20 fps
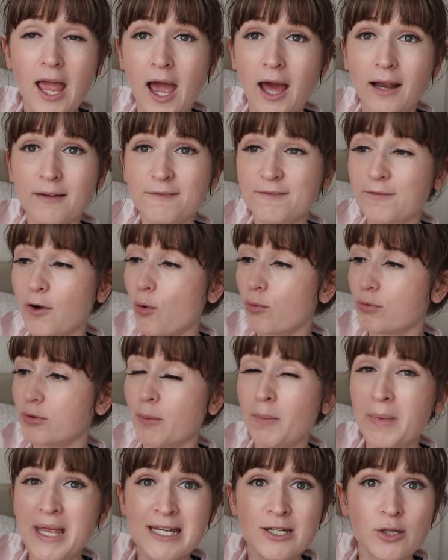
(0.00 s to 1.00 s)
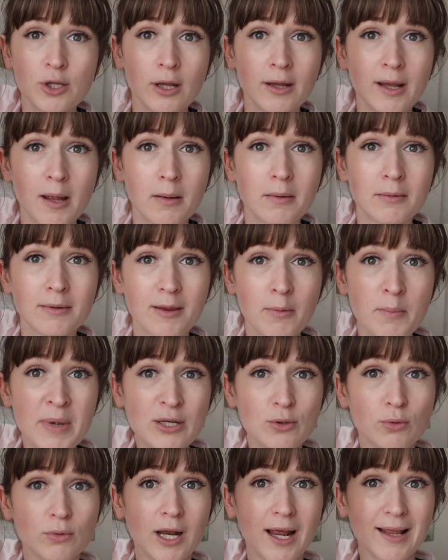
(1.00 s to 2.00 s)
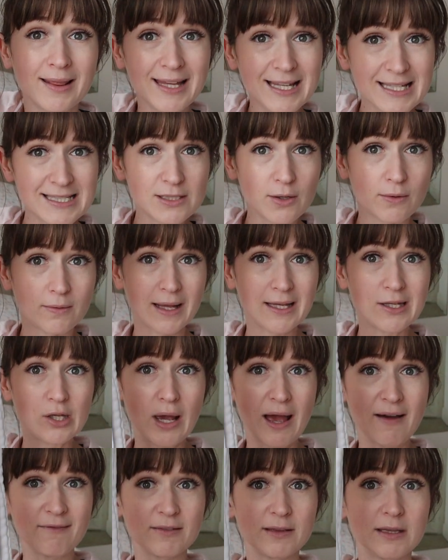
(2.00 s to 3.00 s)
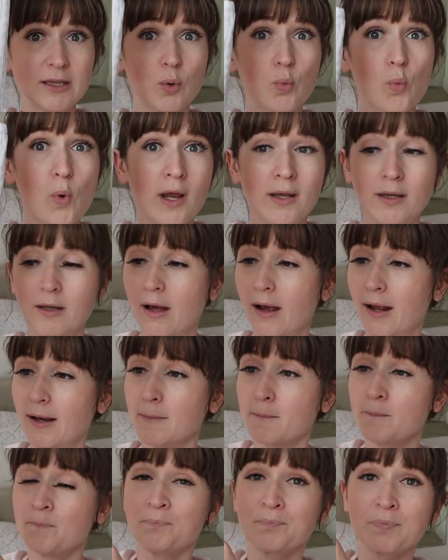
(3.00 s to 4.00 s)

and fold them into the middle like this, so that you have the one line.